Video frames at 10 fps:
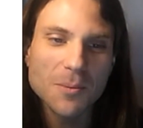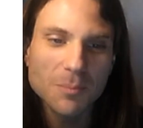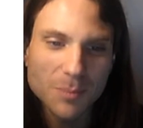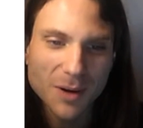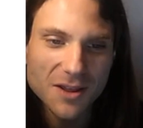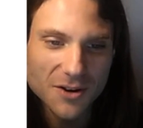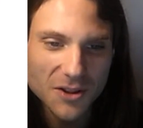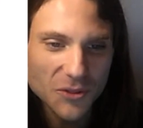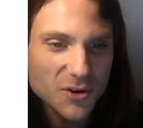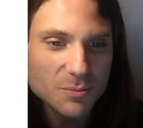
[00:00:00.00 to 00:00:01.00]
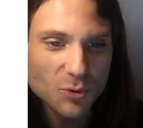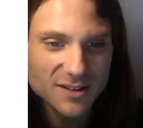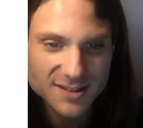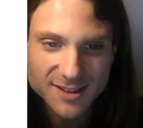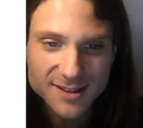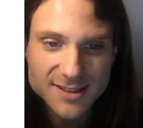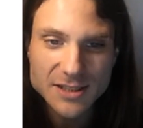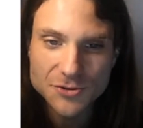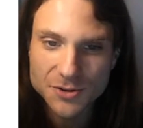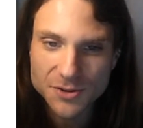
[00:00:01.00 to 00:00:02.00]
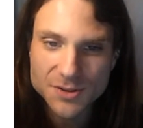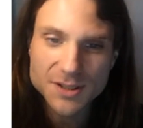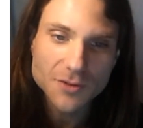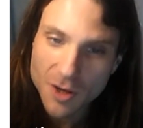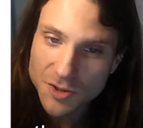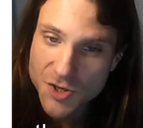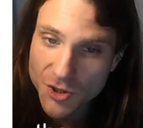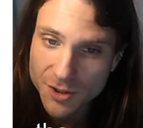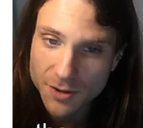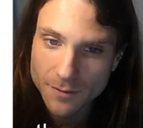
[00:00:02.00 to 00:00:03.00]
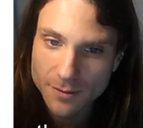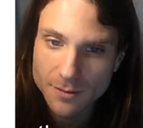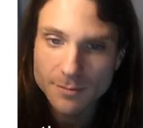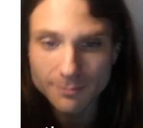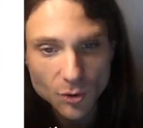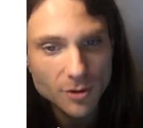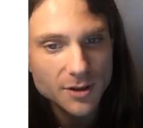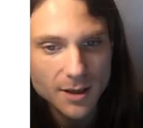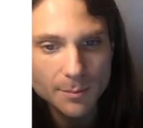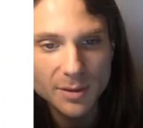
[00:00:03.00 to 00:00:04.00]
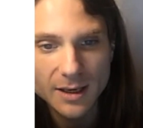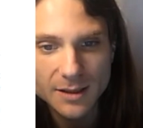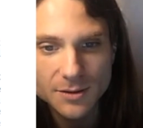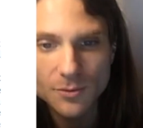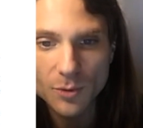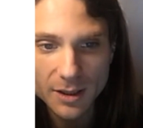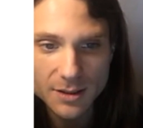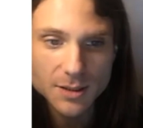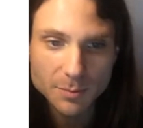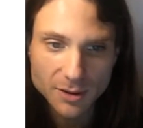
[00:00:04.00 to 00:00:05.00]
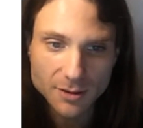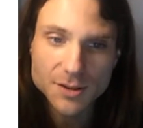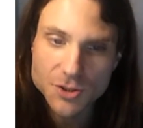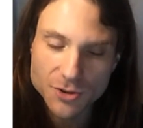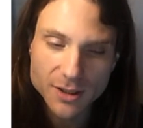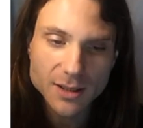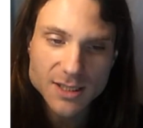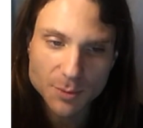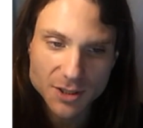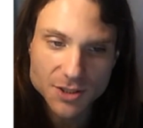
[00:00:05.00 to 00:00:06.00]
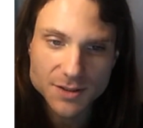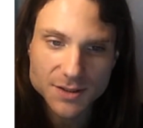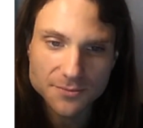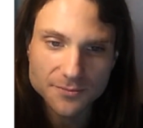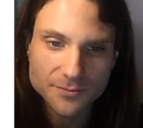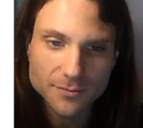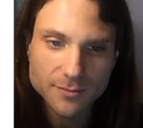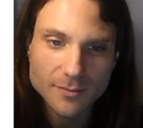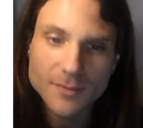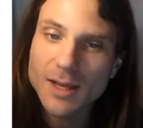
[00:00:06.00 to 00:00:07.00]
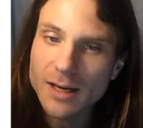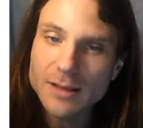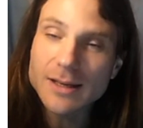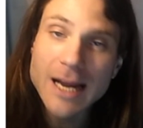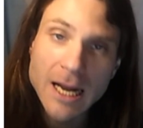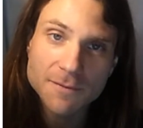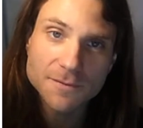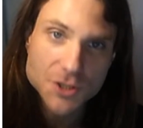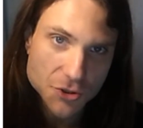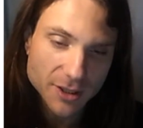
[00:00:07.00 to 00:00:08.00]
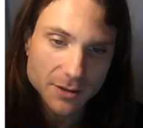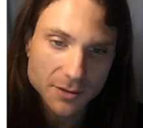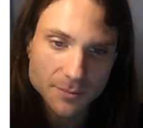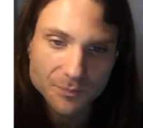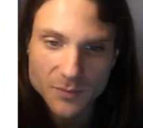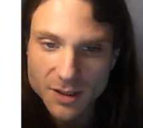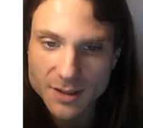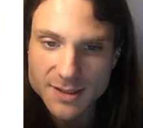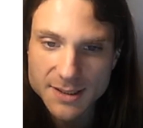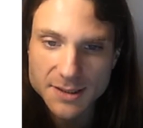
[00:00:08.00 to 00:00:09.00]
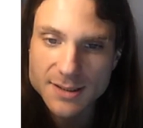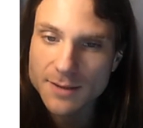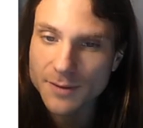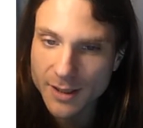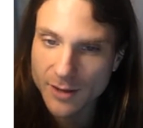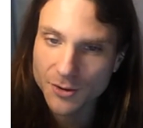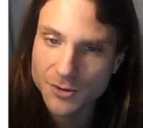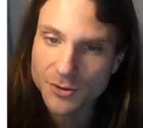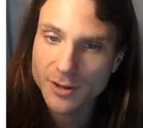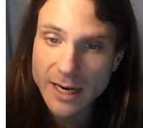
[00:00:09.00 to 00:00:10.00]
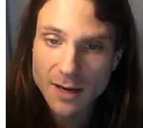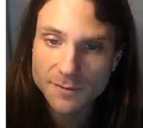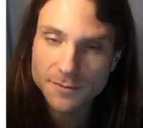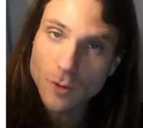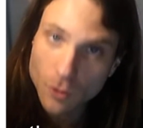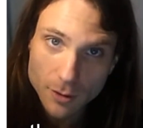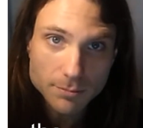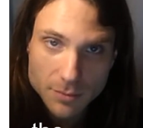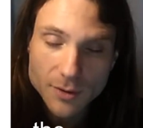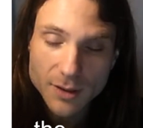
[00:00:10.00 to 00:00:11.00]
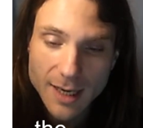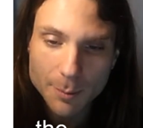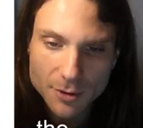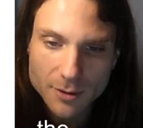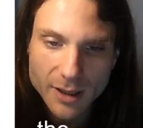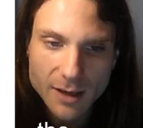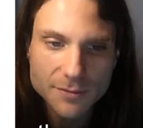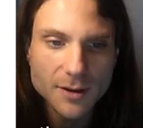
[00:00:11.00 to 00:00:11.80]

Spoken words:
Python 3.6 introduced an alternative, more compact way to build string expressions. An F string consists of the character F, or capital F,